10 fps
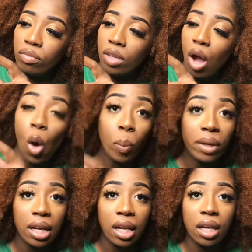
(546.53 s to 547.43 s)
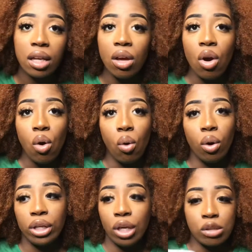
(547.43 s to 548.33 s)
opening, or,
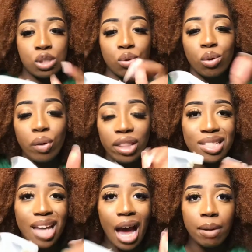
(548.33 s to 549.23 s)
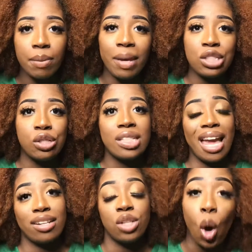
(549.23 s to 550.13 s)
you know, screwing the top to make sure it's
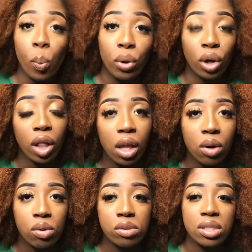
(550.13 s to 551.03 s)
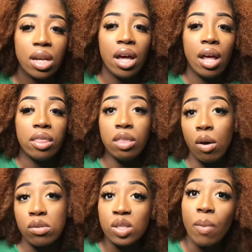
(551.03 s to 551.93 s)
actually open or closed.
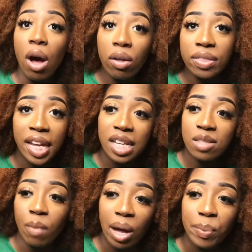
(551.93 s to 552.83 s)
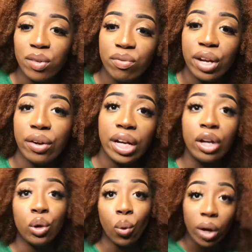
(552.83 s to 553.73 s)
Those small things might be very
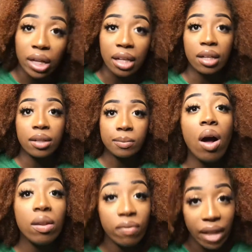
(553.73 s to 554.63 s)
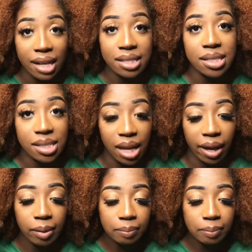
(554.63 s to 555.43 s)
annoying. All of that to say,